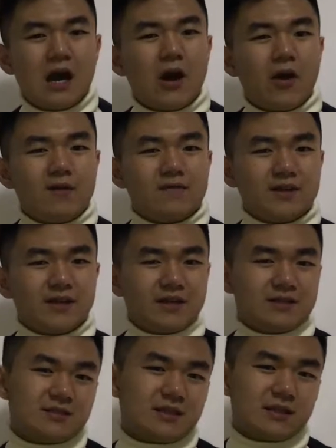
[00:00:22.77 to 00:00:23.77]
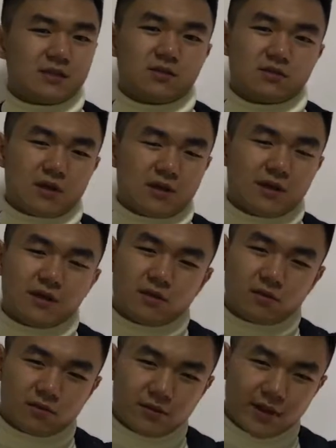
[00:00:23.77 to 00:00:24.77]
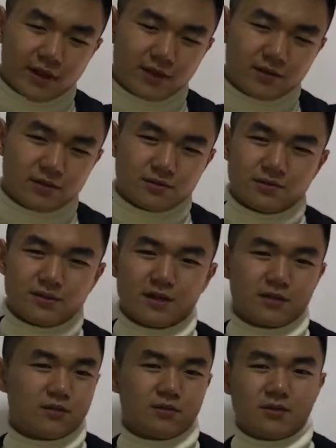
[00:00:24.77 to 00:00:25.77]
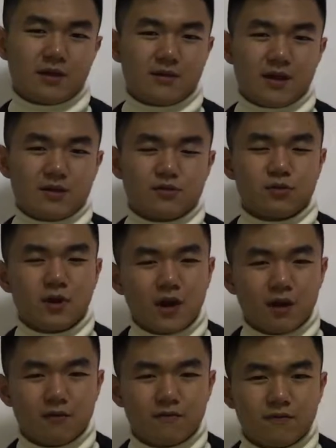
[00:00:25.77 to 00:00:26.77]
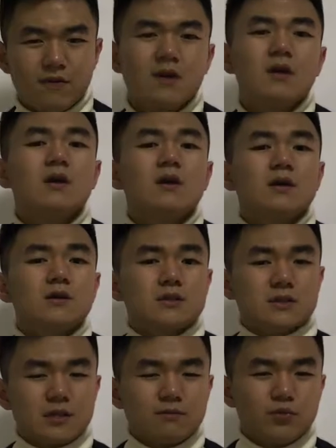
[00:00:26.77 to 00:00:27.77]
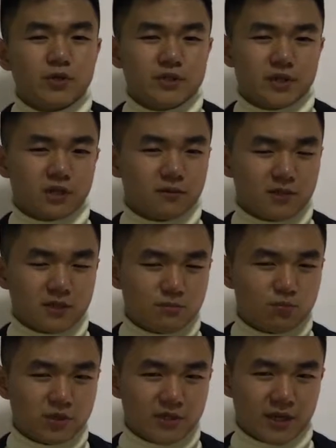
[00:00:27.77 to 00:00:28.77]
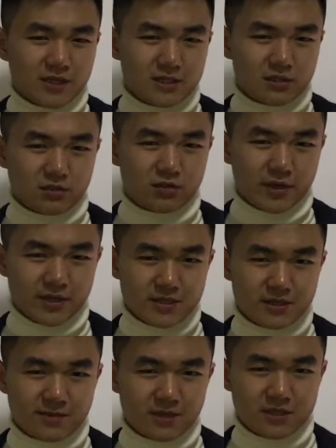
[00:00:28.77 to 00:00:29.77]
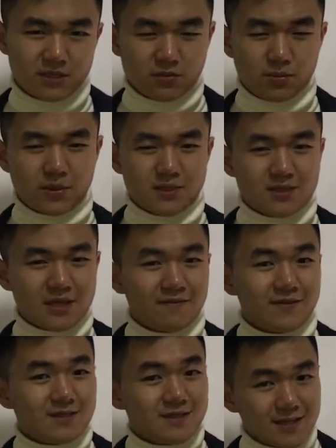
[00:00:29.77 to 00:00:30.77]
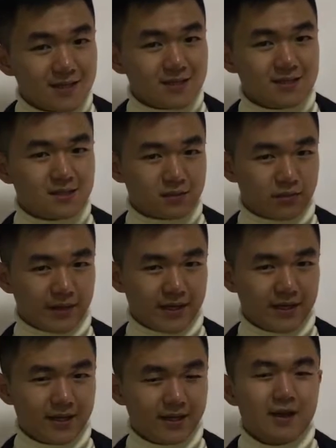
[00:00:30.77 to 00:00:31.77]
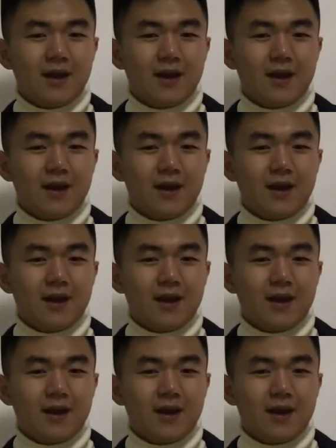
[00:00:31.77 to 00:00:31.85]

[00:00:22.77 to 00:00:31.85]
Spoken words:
However, in the 2003 to the 2012, the global temperature has increased about 0.76 degree.